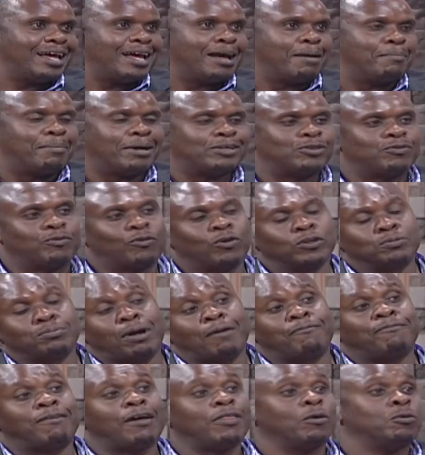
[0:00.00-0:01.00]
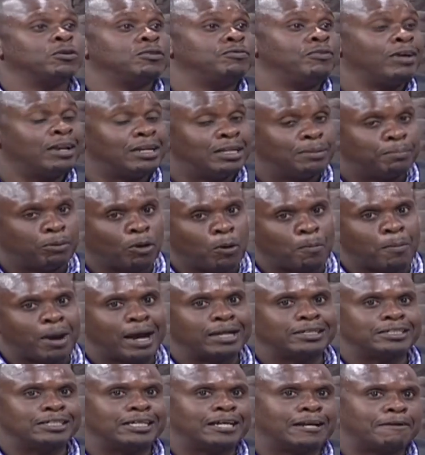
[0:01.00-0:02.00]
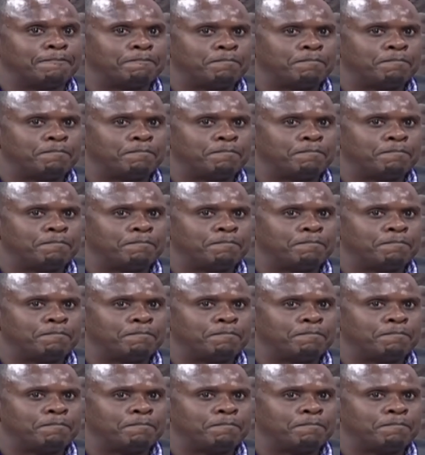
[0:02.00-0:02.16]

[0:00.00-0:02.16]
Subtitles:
But of course, my father was very diplomatic.